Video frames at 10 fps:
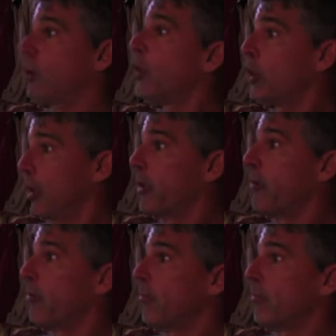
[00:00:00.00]
good.
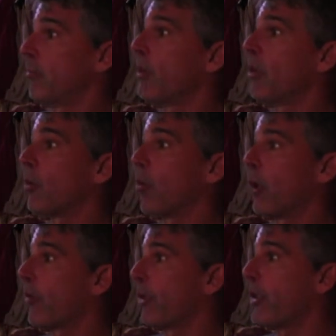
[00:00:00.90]
You know,
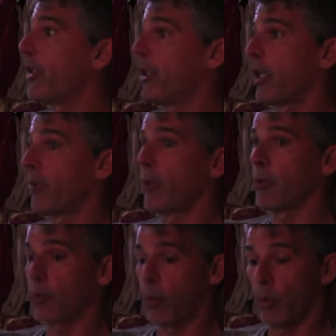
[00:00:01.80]
whatever he did. I
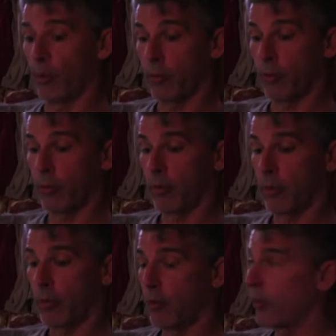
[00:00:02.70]
mean, it was
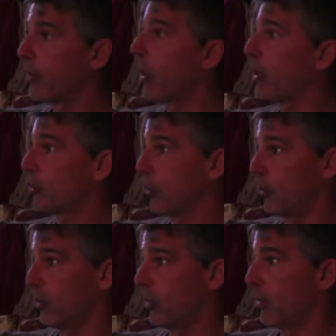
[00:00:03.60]

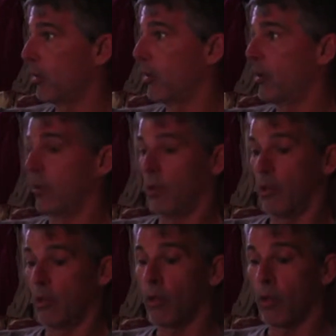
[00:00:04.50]
hustle
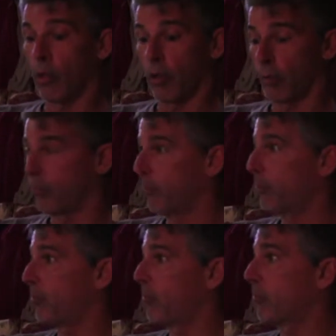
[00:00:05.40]
or
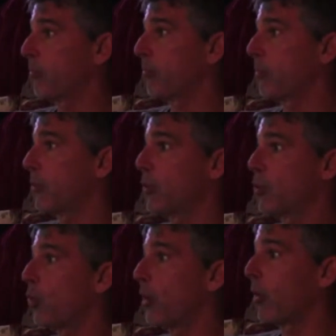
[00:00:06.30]

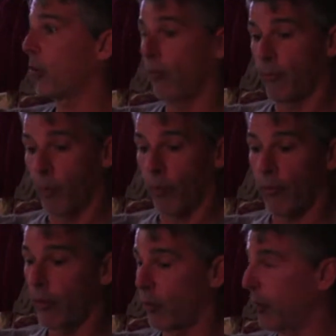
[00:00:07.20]
just what or for
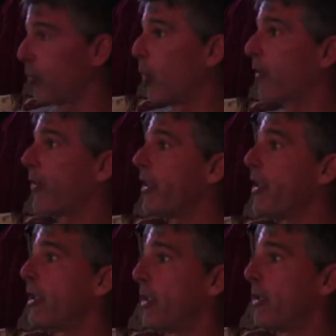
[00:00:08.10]
fielding, whatever he
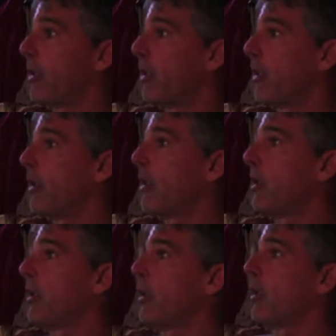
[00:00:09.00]
did,
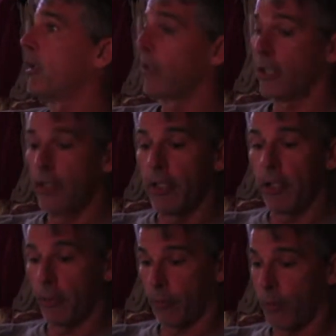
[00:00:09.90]
he
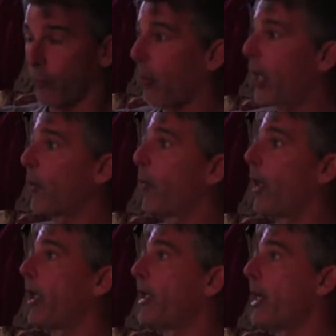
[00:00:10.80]
did the right
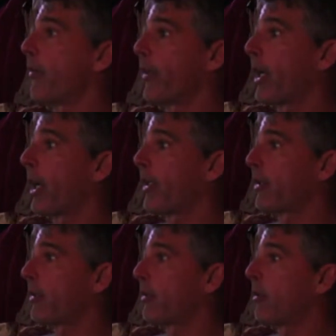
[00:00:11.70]
way and never got
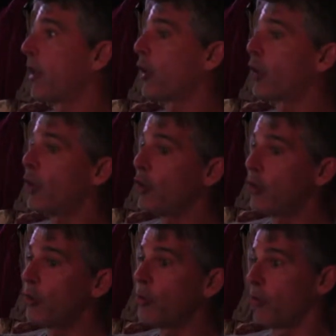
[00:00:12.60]

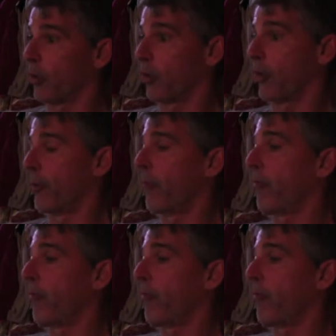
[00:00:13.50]
accused or